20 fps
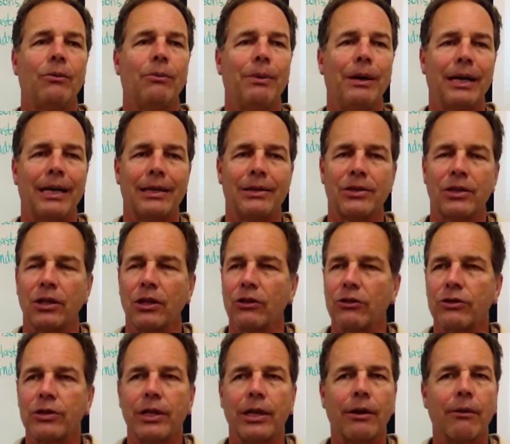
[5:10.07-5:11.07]
but it's
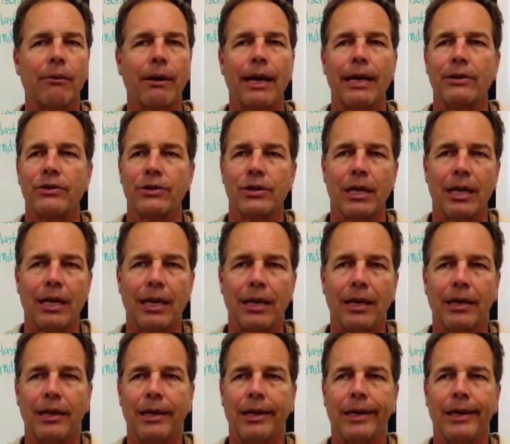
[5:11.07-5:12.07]
loosely arranged
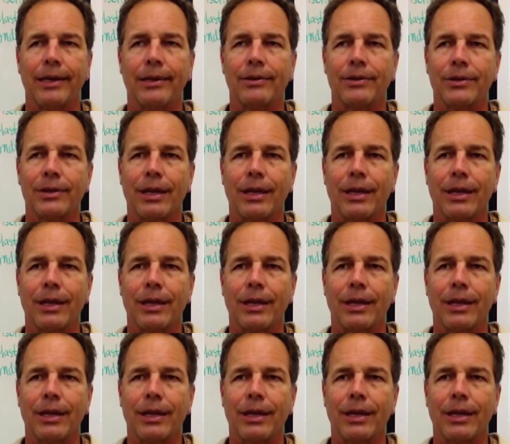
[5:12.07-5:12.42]
in its,